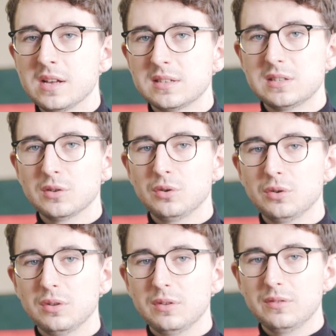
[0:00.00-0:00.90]

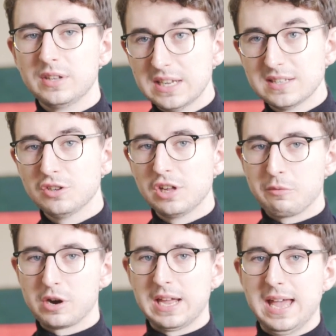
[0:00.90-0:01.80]
So the night school I
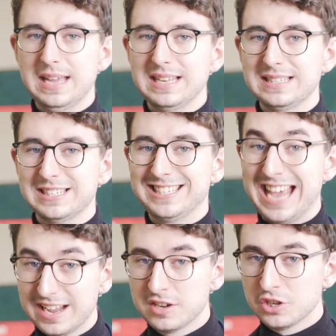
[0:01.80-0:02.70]
work at is a
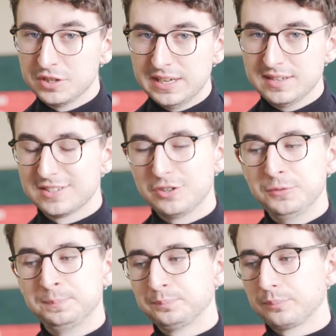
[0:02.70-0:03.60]
technical night
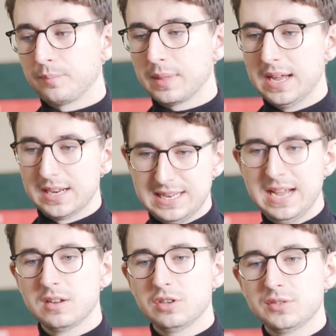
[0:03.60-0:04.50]
school, and a
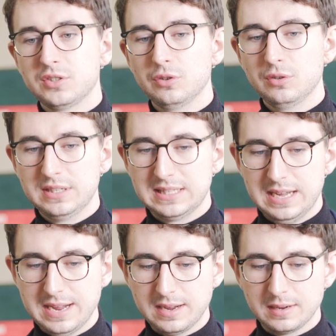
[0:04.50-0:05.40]
technical school is
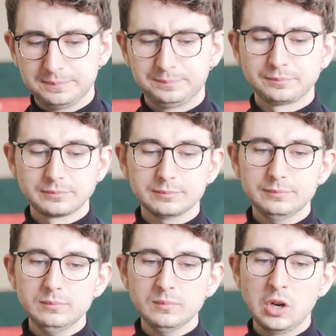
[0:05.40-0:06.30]
like
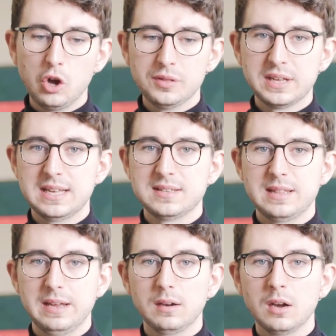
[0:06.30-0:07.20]
all the kids
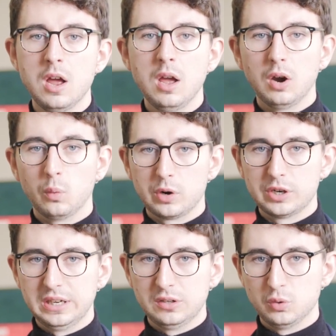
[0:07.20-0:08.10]
there are
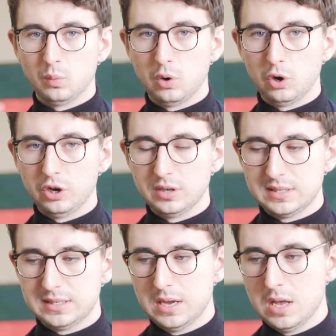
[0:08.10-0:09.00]
working
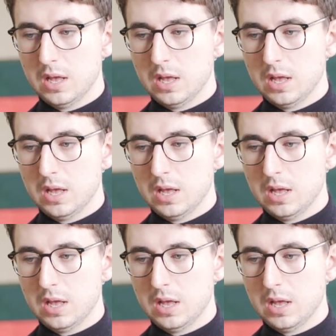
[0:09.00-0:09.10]
towards